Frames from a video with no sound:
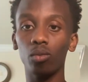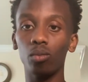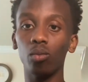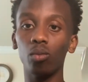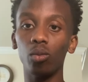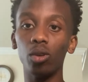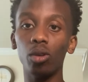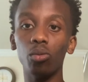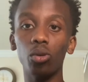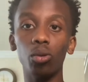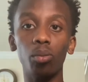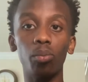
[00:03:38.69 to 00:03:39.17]

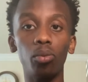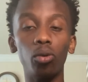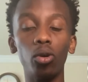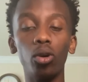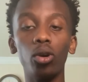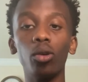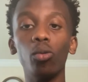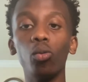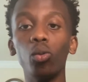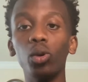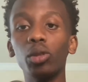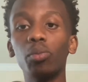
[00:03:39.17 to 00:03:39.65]
We were
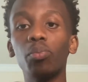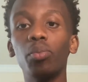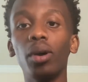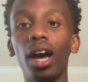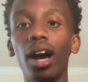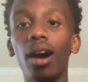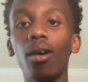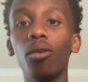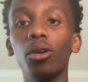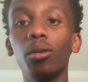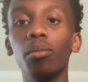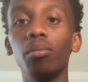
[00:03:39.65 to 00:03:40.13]
born with
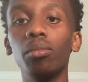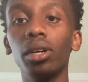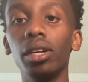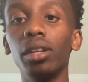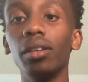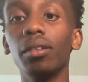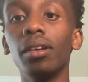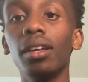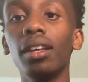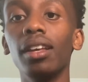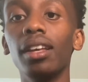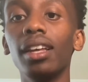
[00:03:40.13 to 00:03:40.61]
power, but
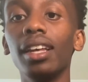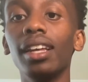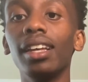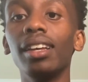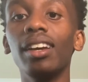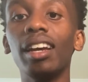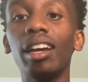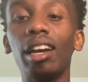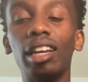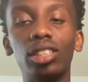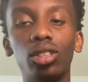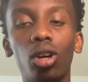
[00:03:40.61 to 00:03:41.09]

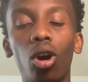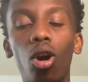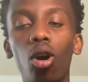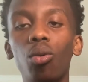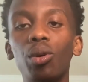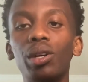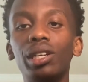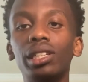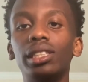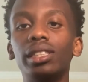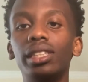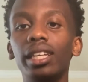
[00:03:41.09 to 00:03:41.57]
it's
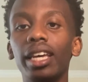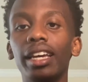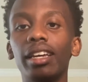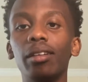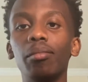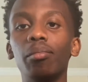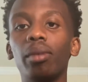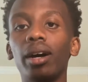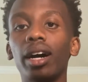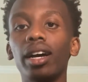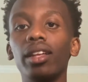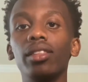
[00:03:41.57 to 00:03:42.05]
always taken
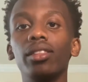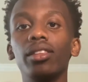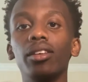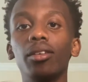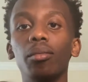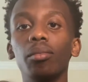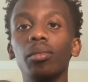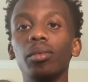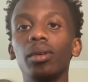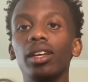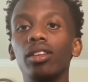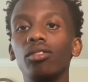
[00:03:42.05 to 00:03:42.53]
by
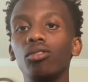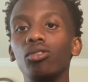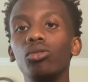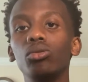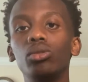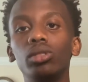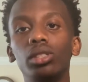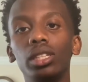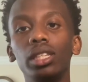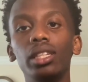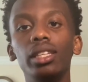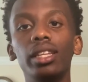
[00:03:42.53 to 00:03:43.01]
them. And you
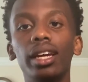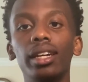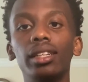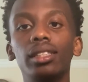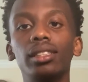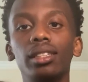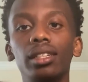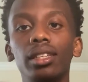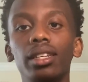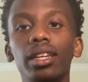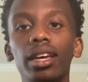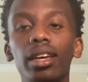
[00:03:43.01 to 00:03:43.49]
see that
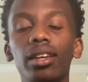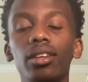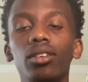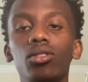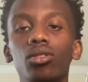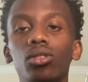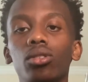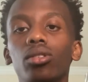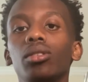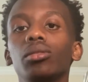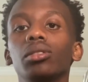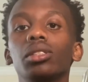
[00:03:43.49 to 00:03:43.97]
today, you
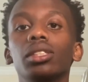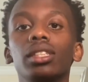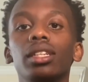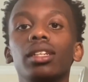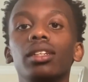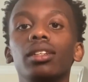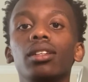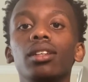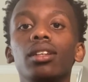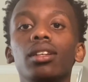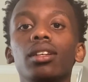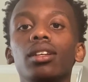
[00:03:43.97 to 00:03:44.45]
know what I'm saying?